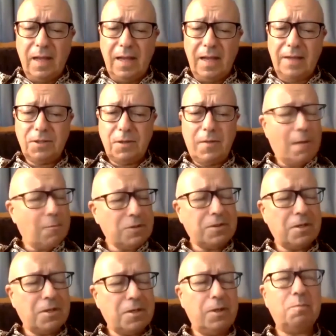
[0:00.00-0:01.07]
And so that
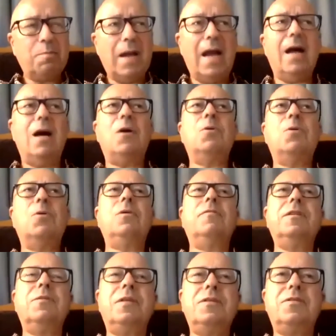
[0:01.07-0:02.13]
was the real power of
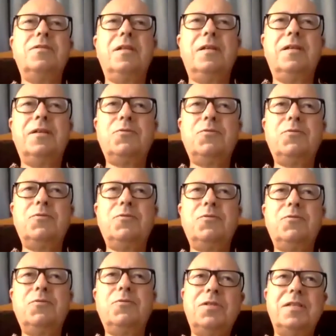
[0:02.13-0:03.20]
Indonesian literature,
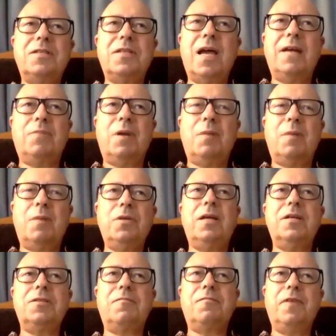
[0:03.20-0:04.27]
but not just that. Pramudia
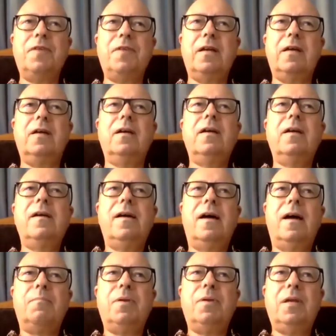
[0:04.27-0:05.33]
is a figure,
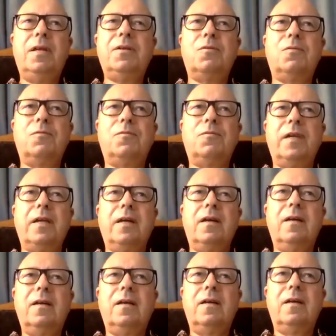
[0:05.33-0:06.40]
a political figure.
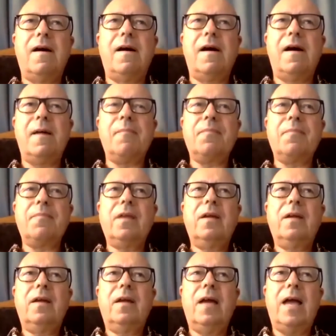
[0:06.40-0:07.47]
And
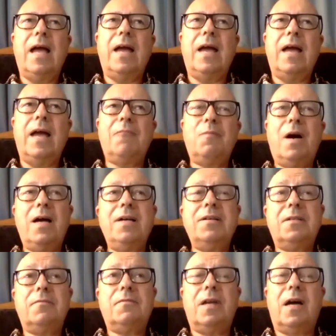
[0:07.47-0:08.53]
I'm
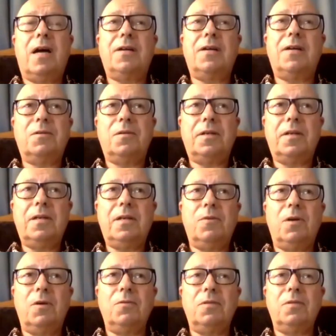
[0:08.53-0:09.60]
reminded of an article that he
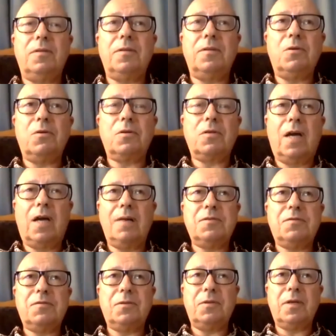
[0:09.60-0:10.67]
wrote in the New York Times
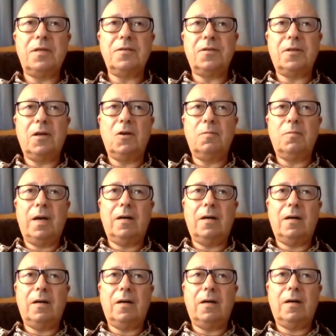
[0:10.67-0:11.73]
a few years ago about